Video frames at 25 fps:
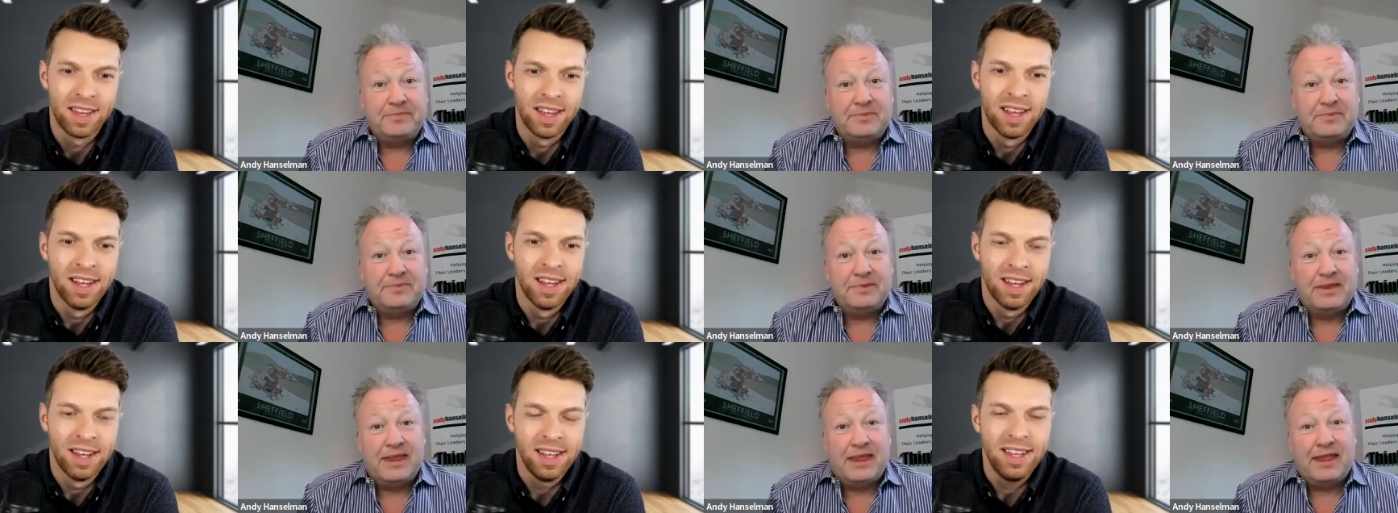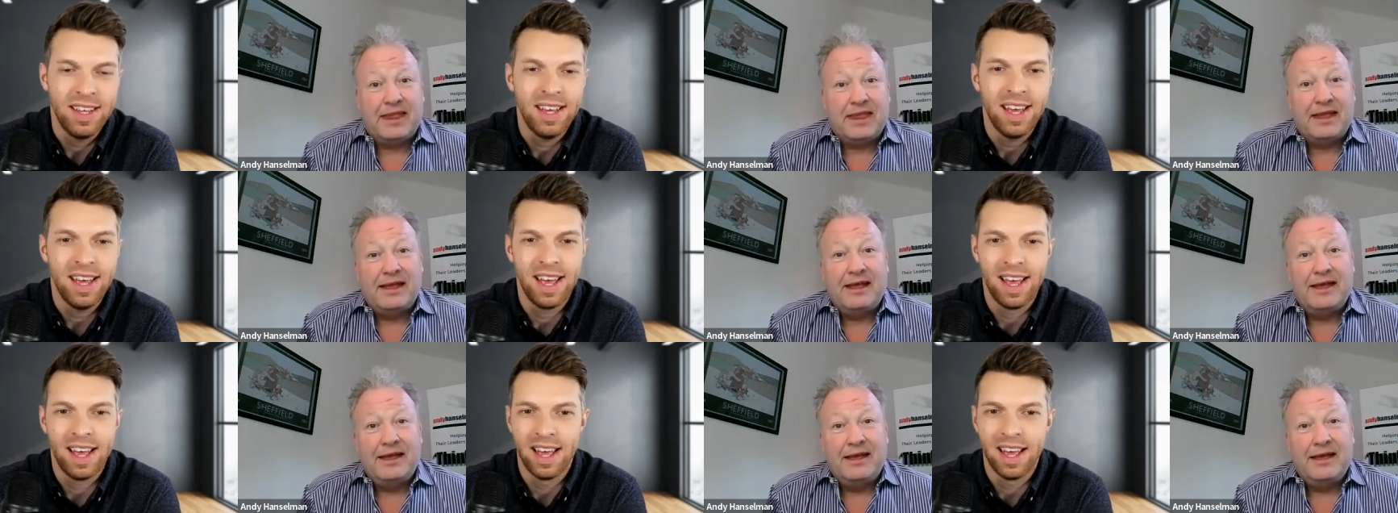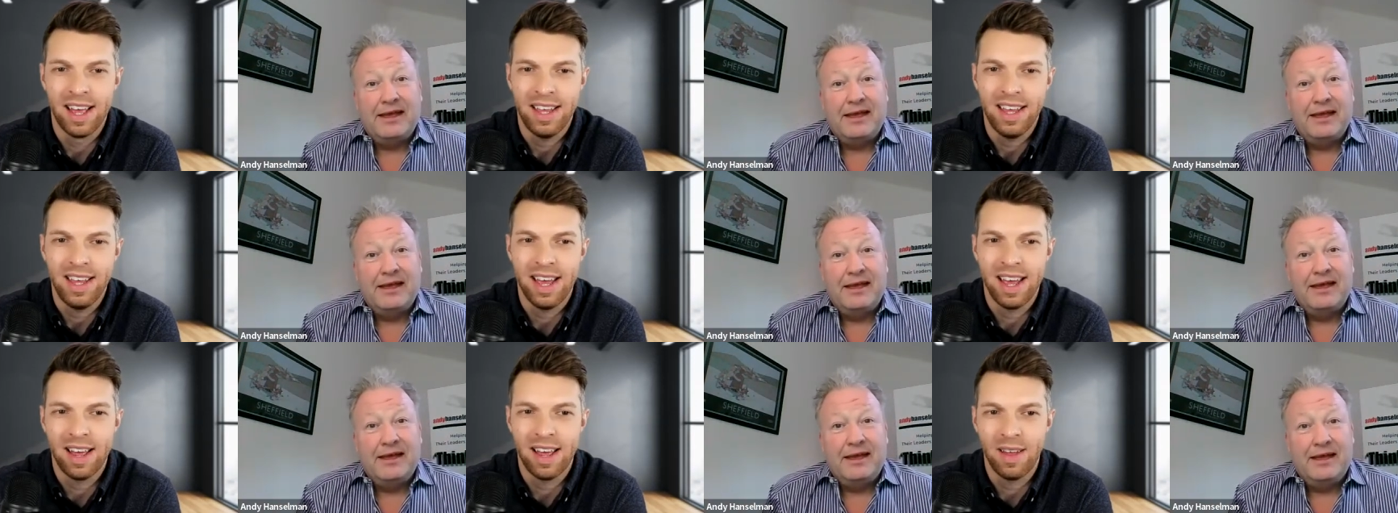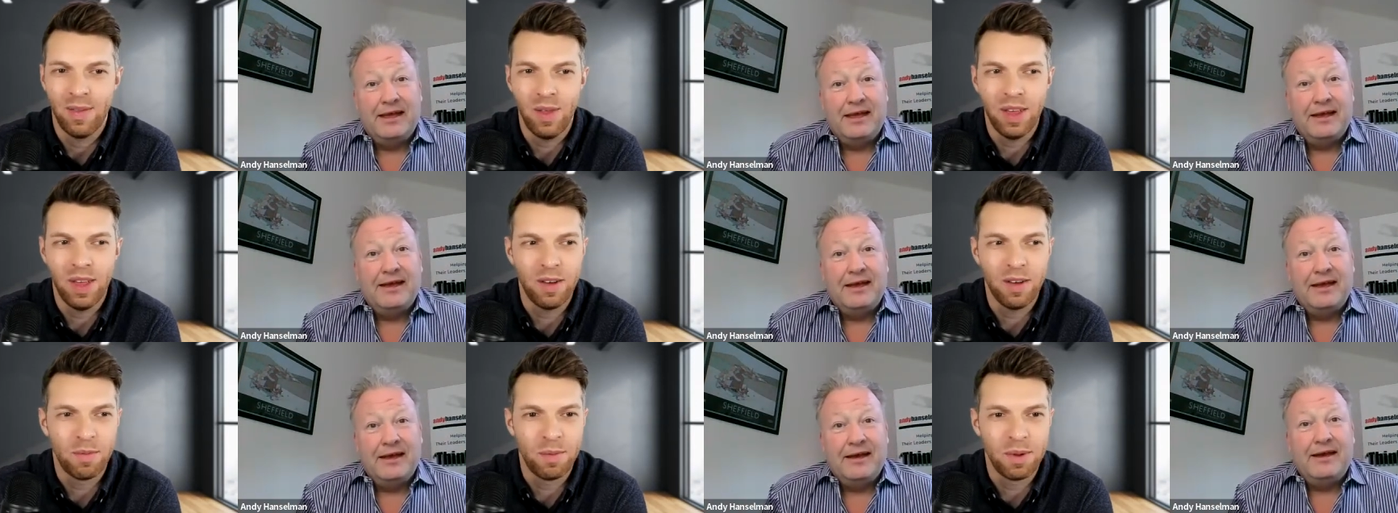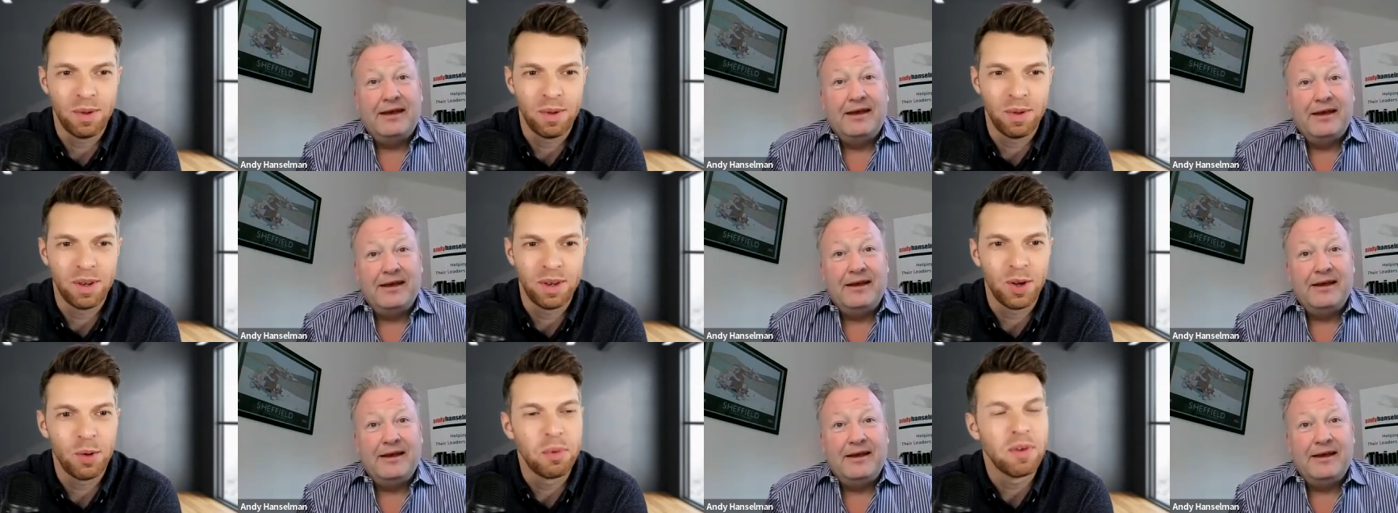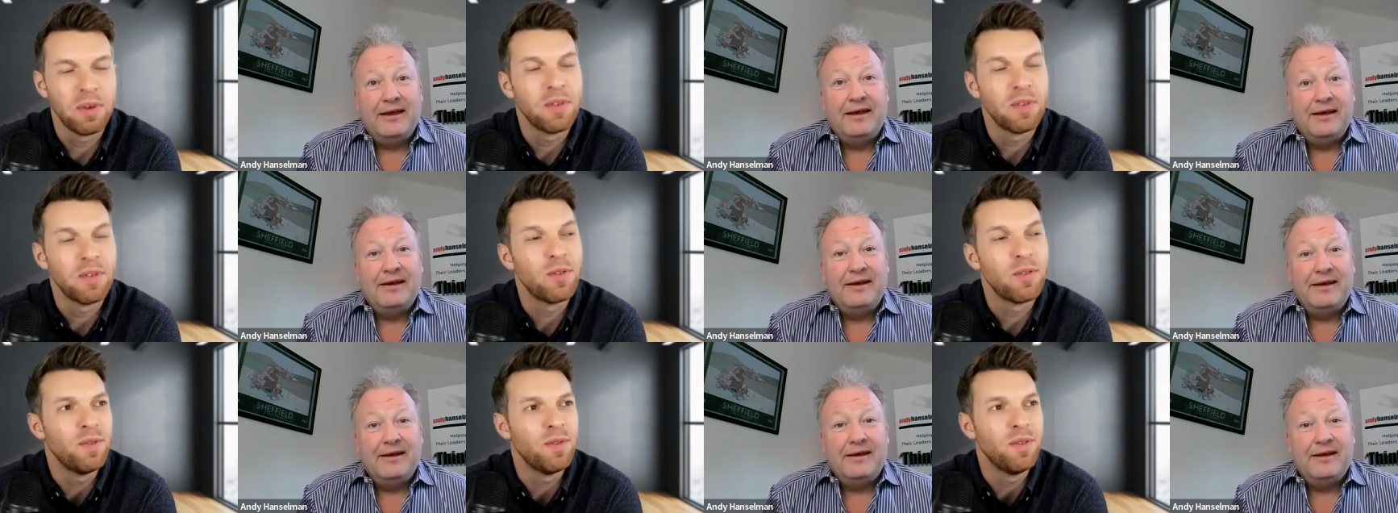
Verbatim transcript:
Speaker 1: Yeah. I think I've been told before, if